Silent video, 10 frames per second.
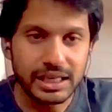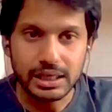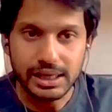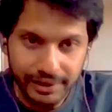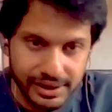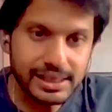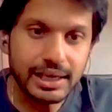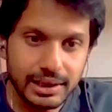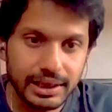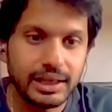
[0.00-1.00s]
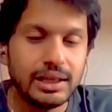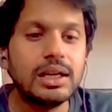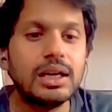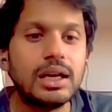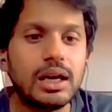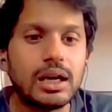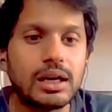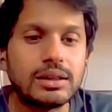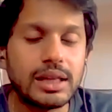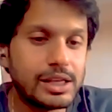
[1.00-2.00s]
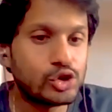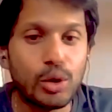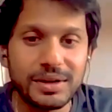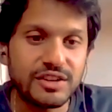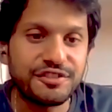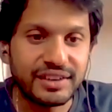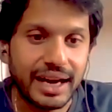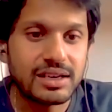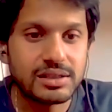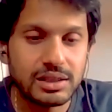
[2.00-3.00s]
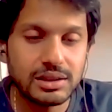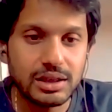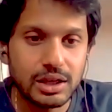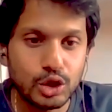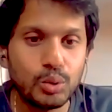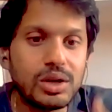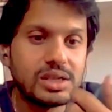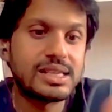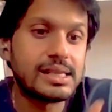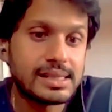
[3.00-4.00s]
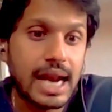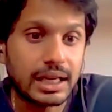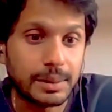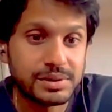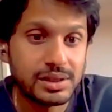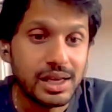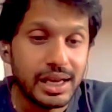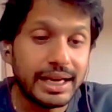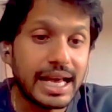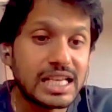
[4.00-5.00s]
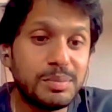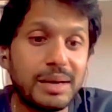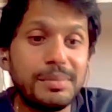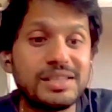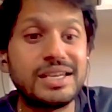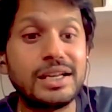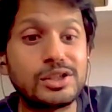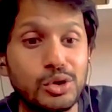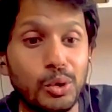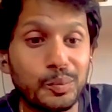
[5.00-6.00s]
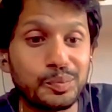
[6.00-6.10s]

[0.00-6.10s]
mean, recently, there is so much of traction towards startups. It has become a status.